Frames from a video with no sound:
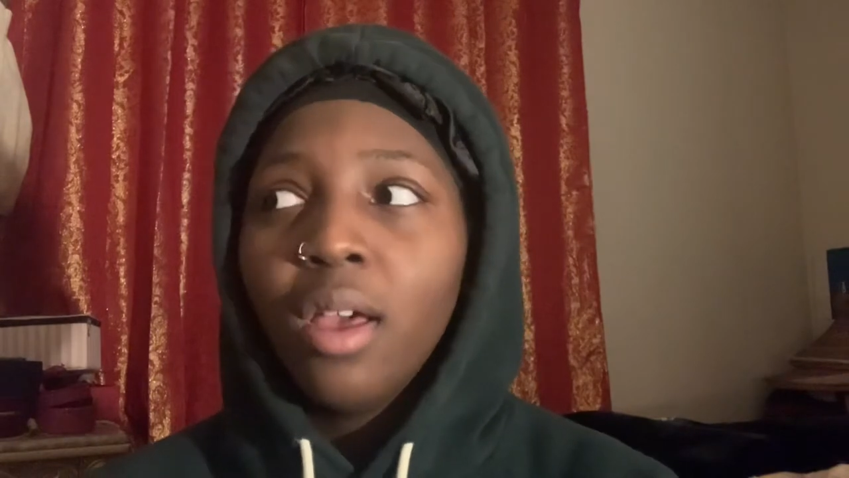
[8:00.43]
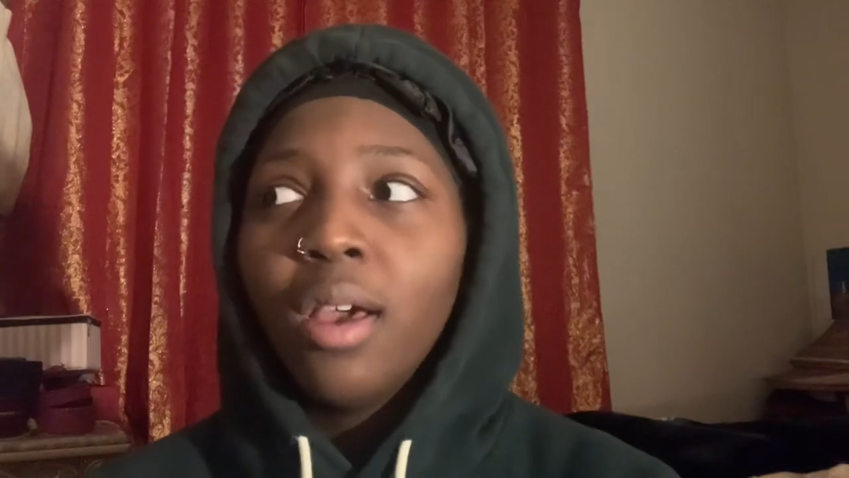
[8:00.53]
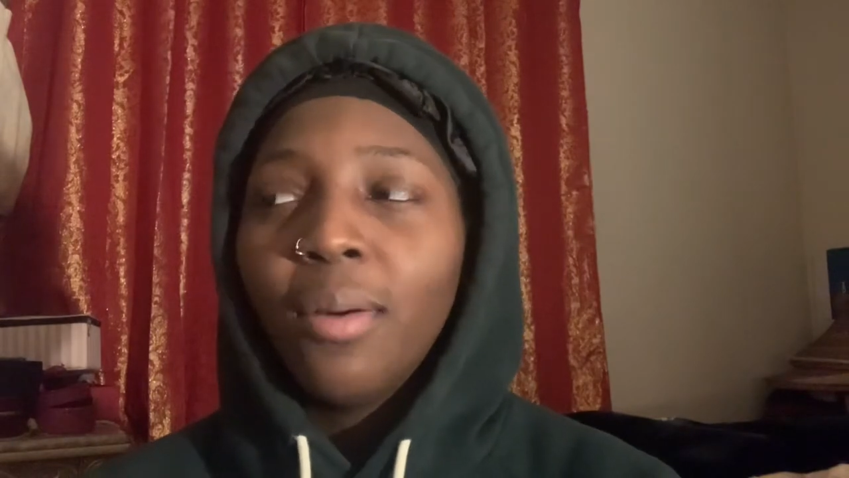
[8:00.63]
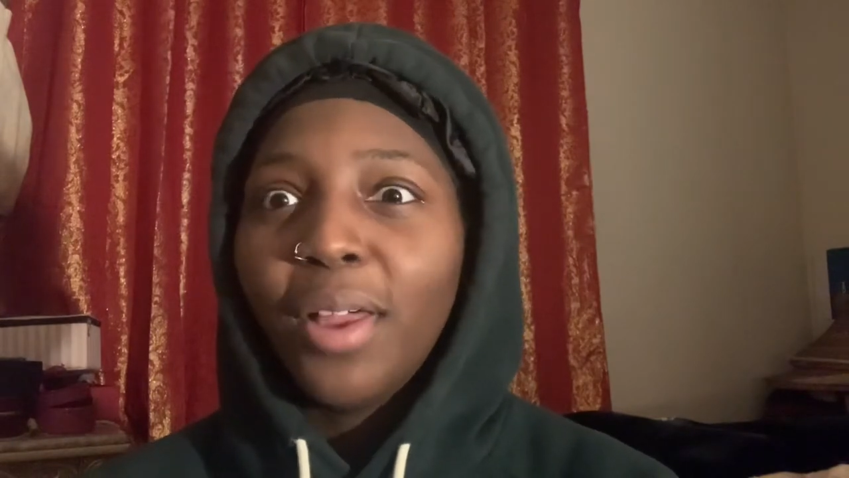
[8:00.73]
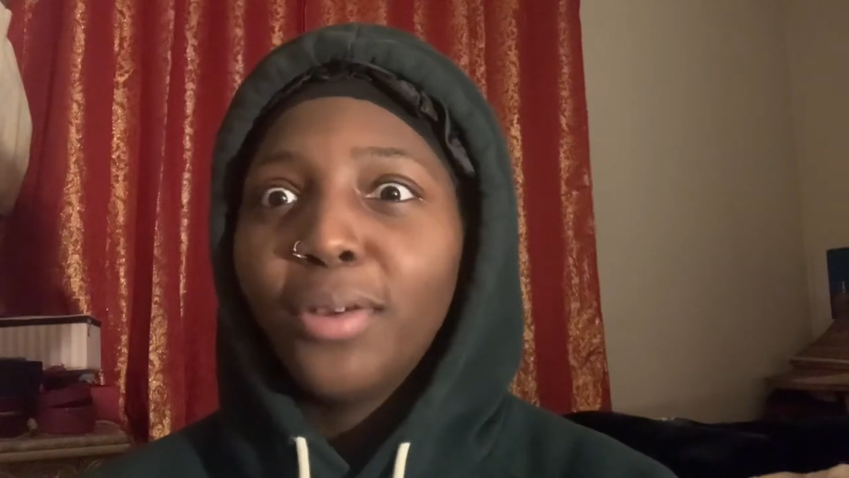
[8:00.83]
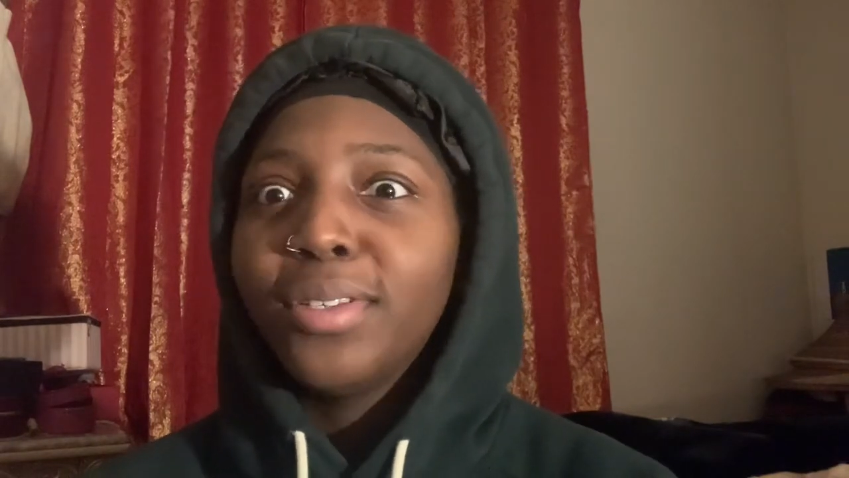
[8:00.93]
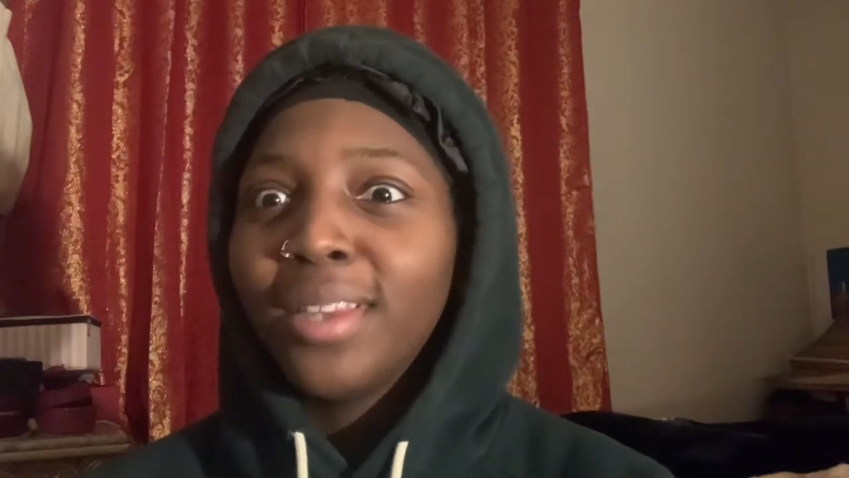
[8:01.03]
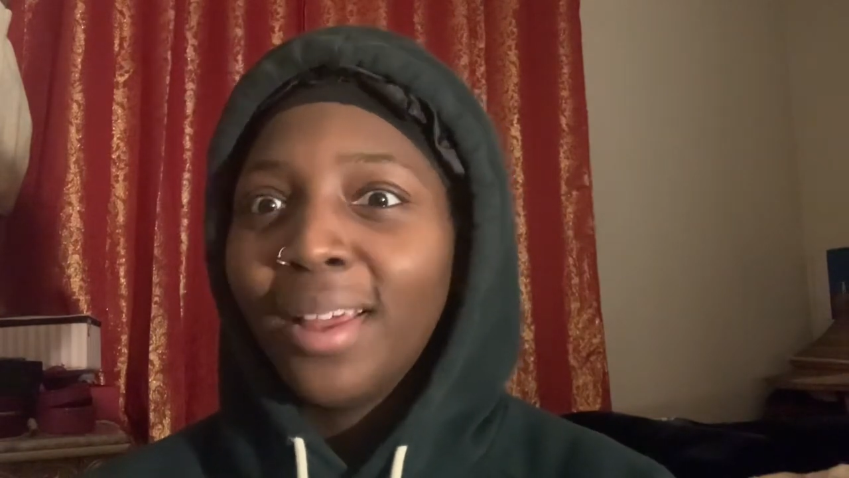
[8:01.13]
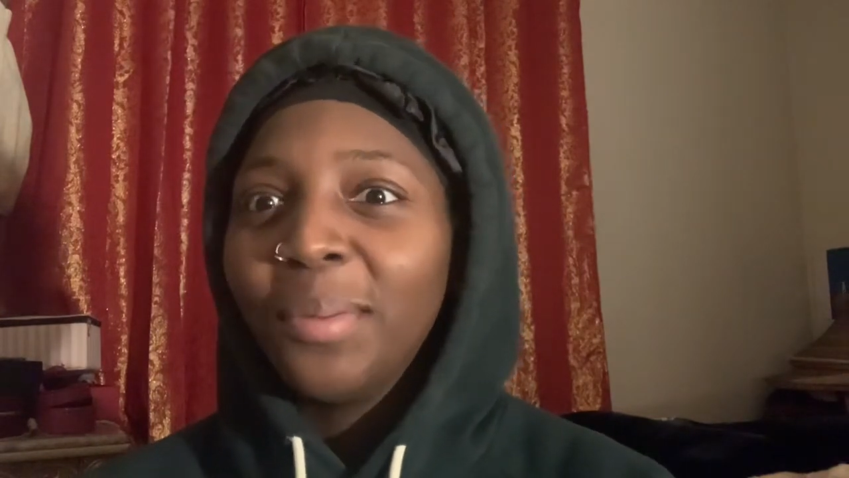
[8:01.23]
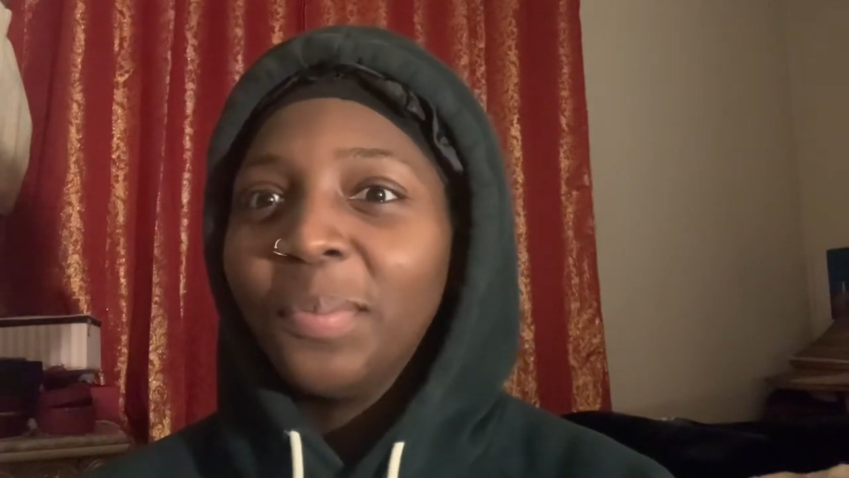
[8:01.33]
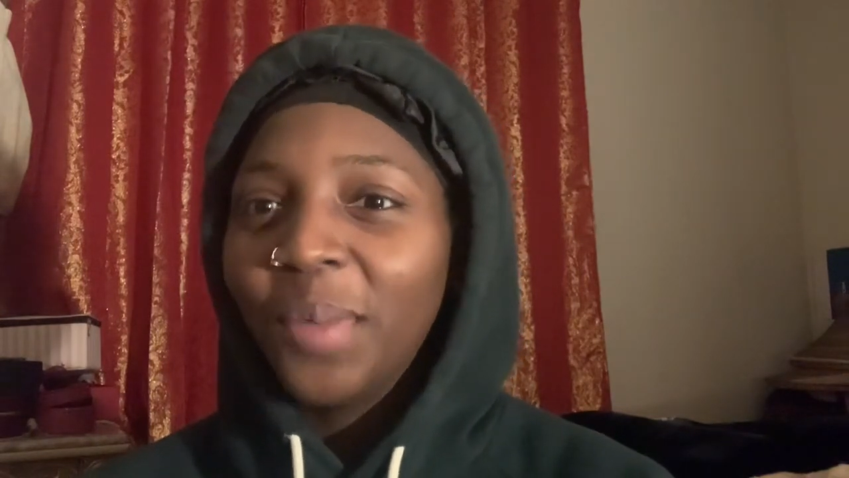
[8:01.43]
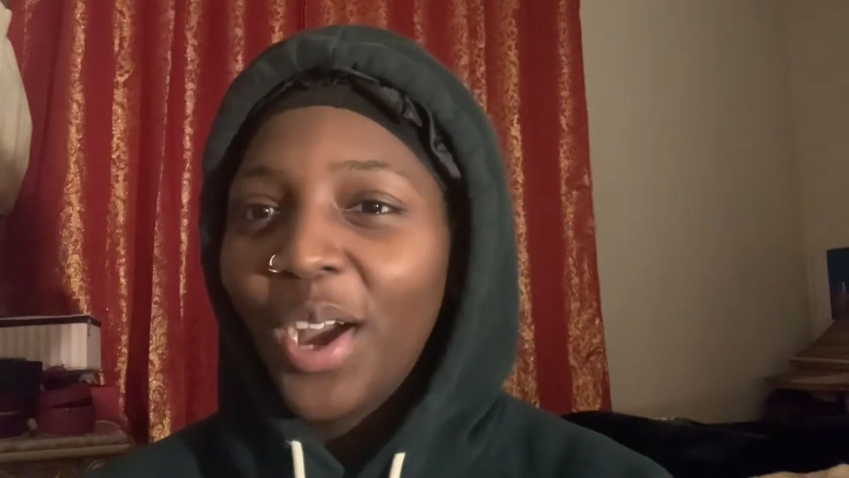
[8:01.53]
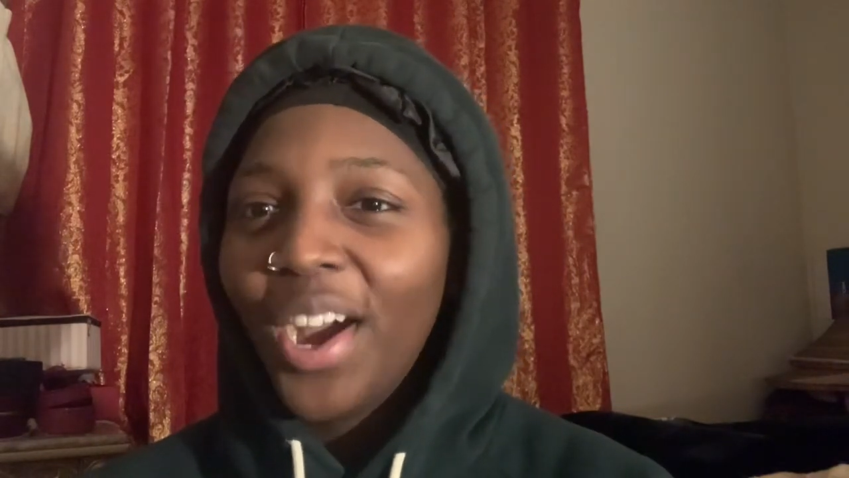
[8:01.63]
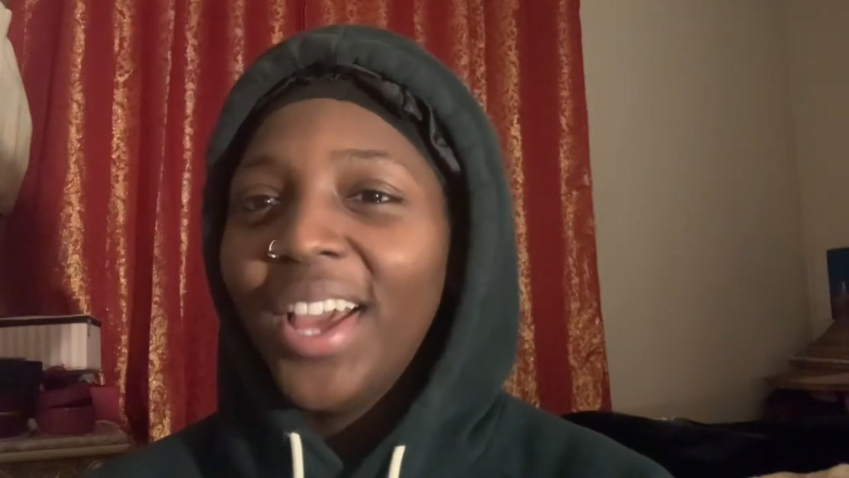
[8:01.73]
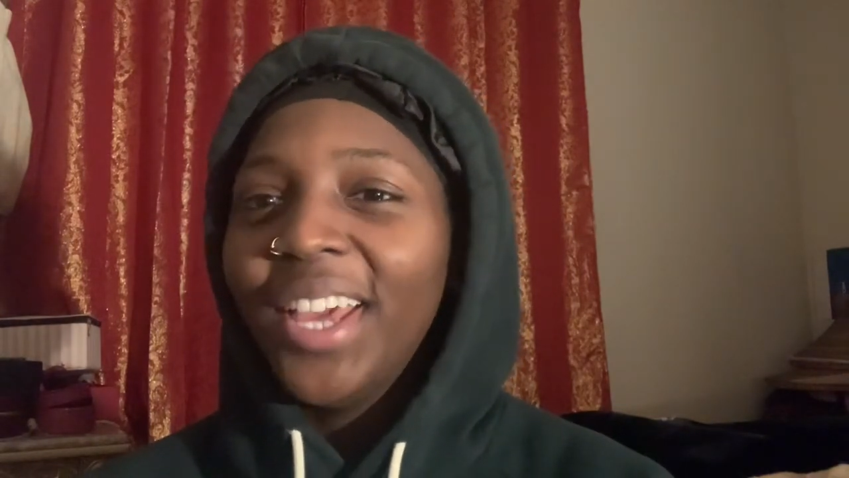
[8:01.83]
wa alaikum salam,
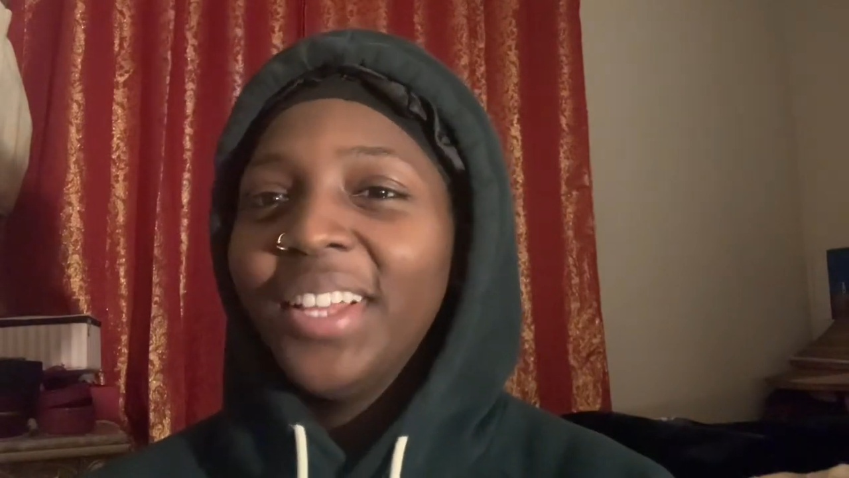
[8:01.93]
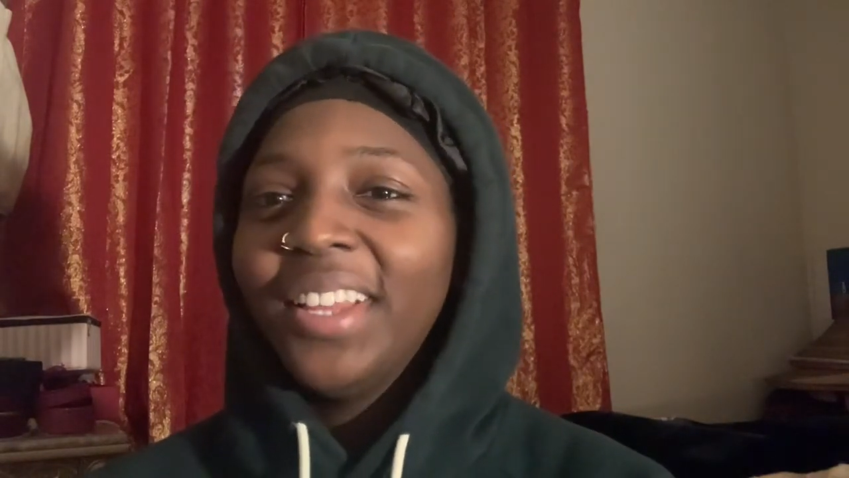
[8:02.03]
hi,